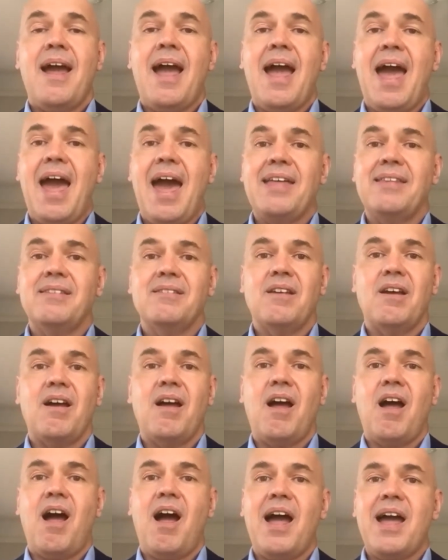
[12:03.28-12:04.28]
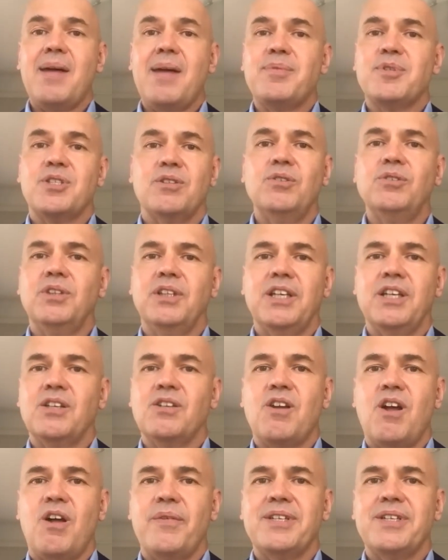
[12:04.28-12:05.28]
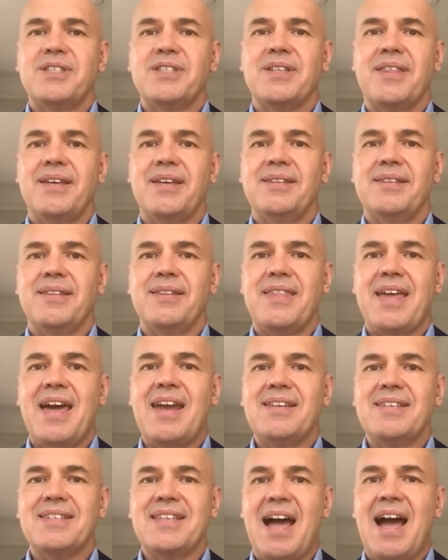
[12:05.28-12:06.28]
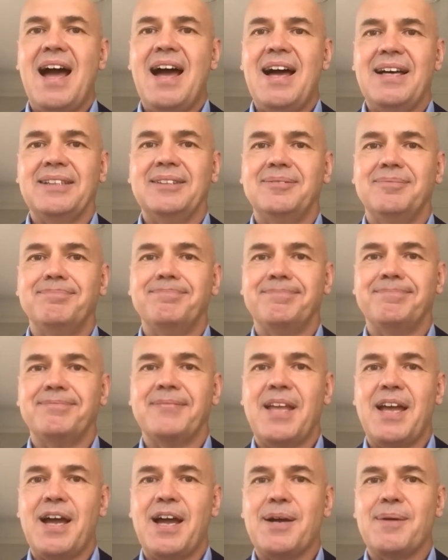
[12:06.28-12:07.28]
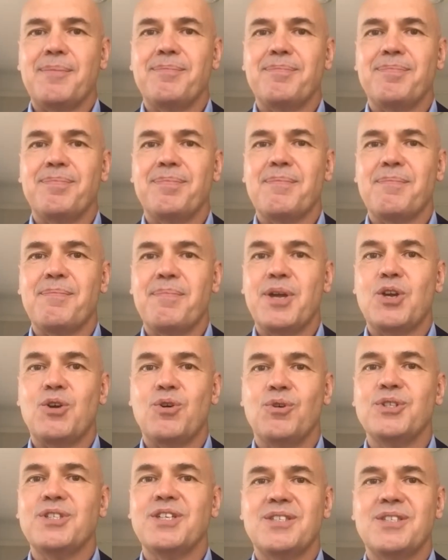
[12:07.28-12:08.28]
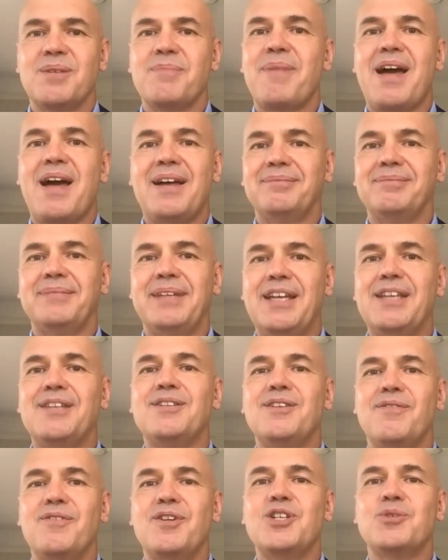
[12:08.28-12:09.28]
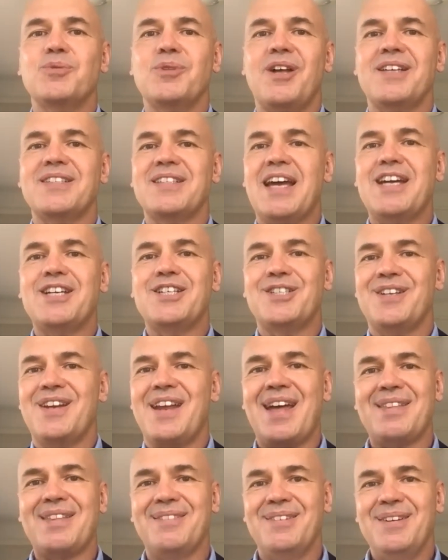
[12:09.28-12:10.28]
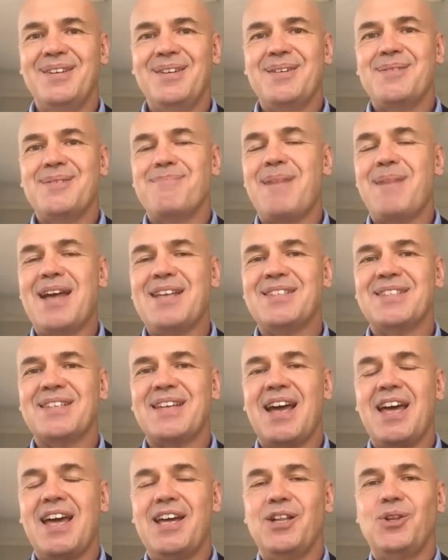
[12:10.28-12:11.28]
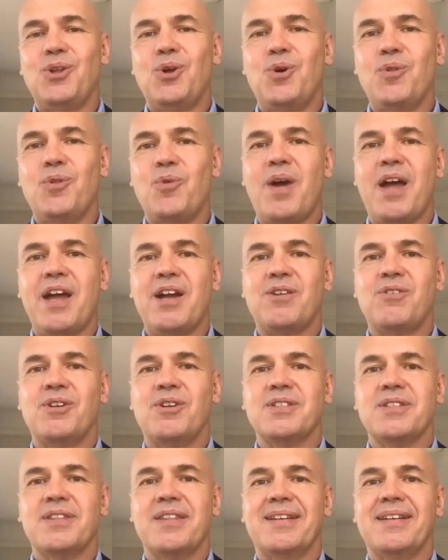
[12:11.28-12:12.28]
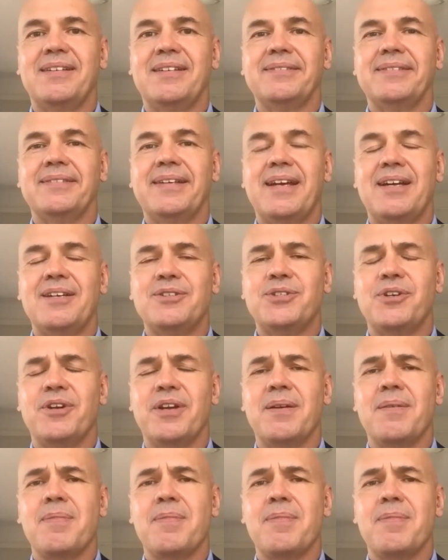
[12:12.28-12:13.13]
And I absolutely acknowledge that that is hard because it's about individualization at mass scale all the way across the country.